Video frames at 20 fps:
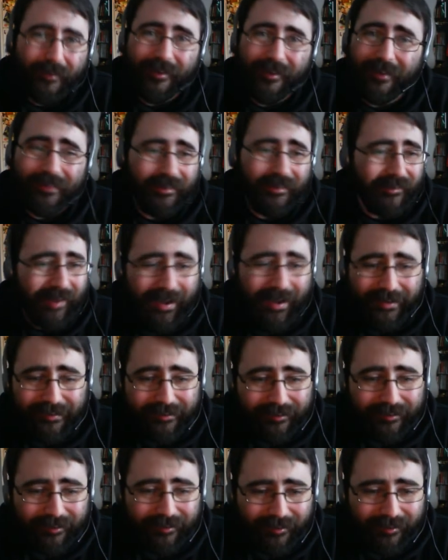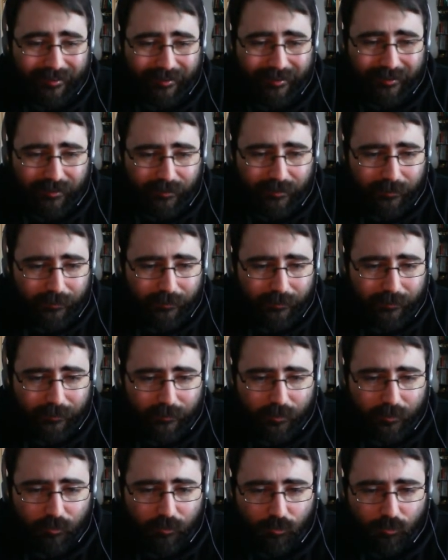not the tightest
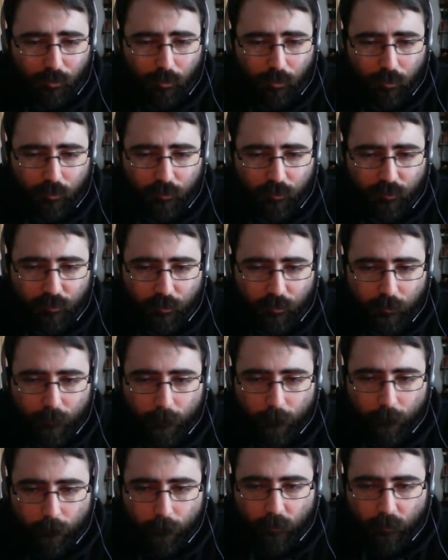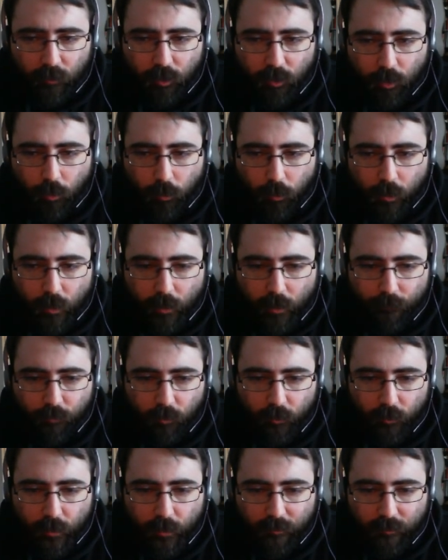controls. Like, you don't
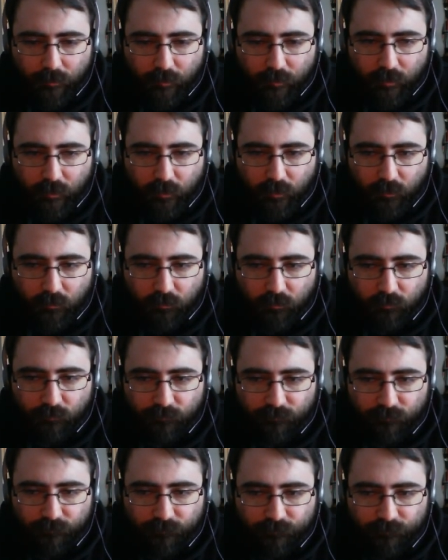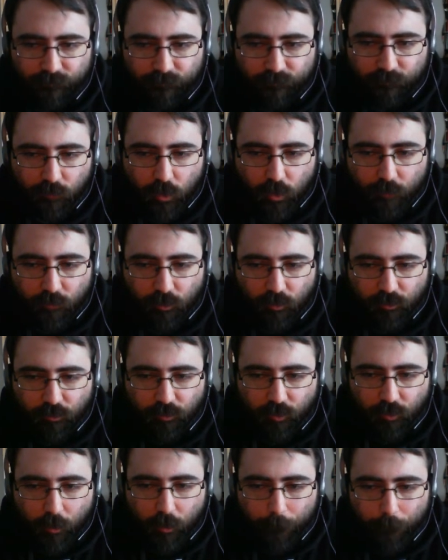hover against it. You have to
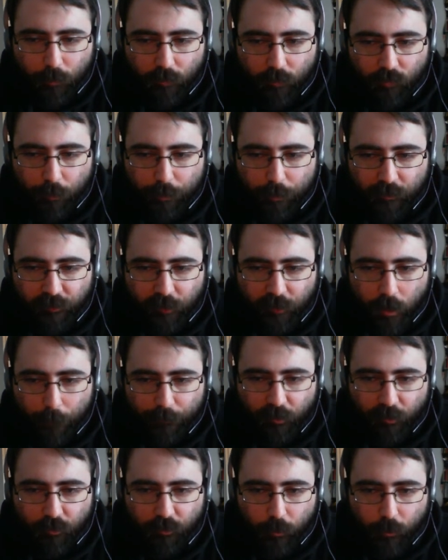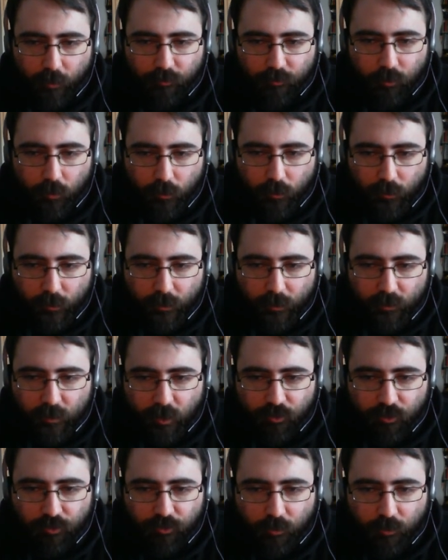jump, you have to press the opposite direction in
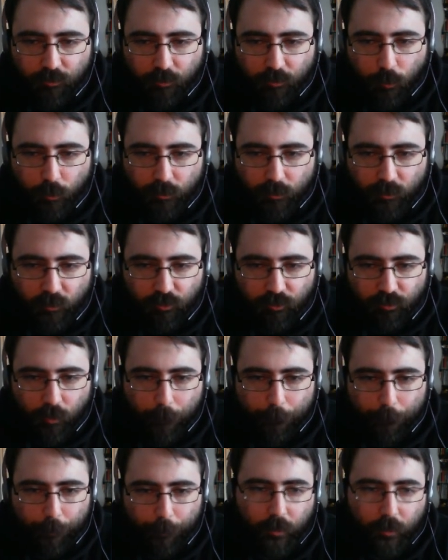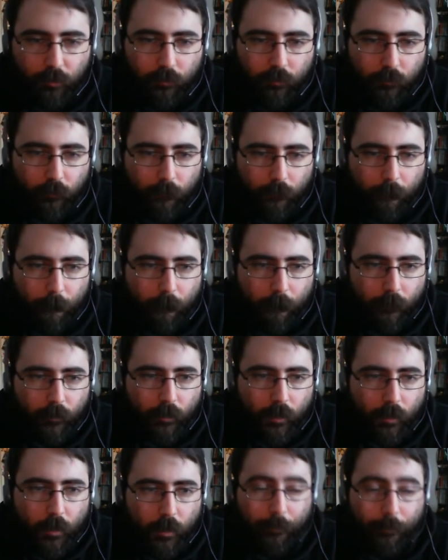conjunction with the jump button.
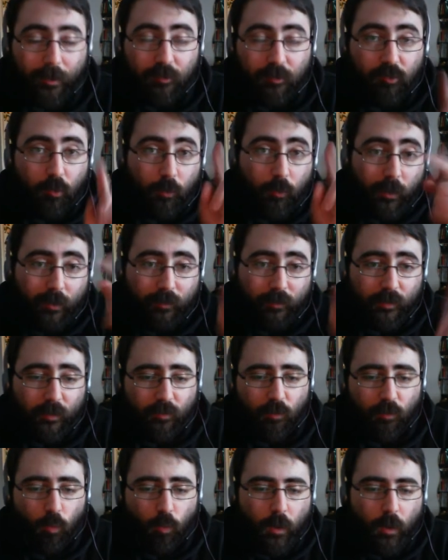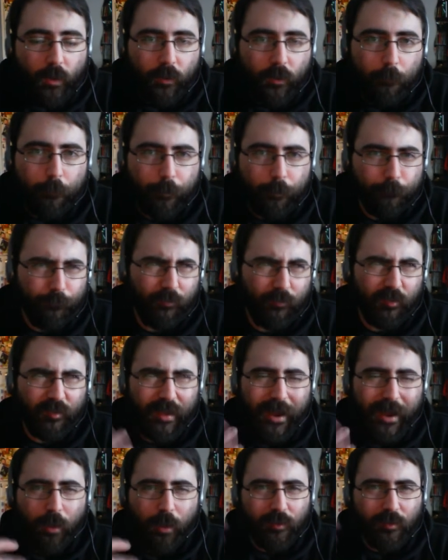But I do like that the running
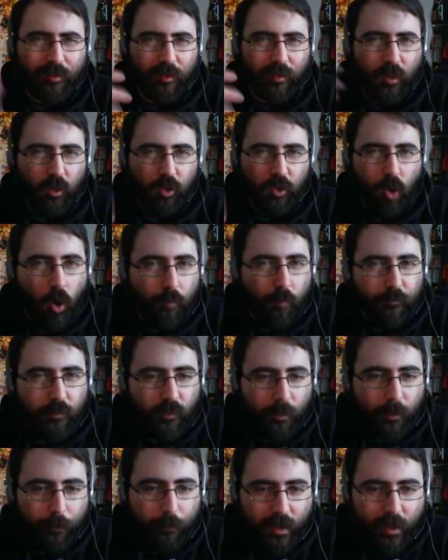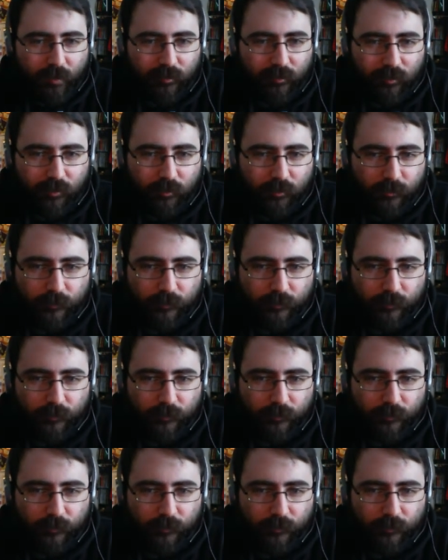sound is like a golf club hit.